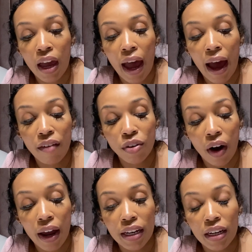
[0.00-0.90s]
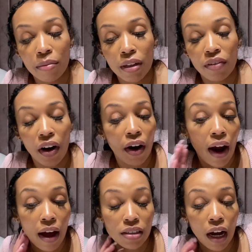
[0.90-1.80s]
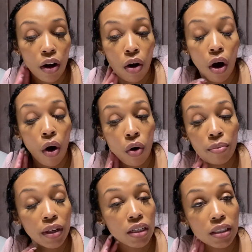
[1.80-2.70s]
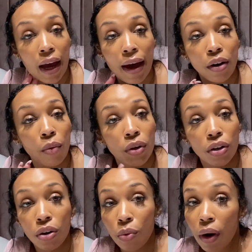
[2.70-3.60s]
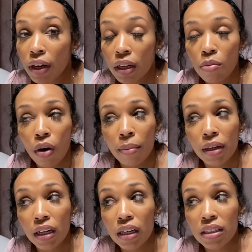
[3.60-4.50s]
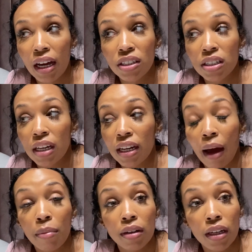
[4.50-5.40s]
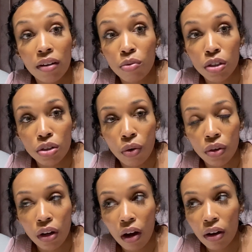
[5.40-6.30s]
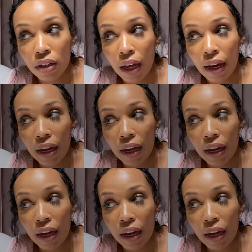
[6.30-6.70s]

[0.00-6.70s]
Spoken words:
after I end up leaving her house, I go home, because now I don't want to go to work anymore, because I just cannot believe what's going on. Like,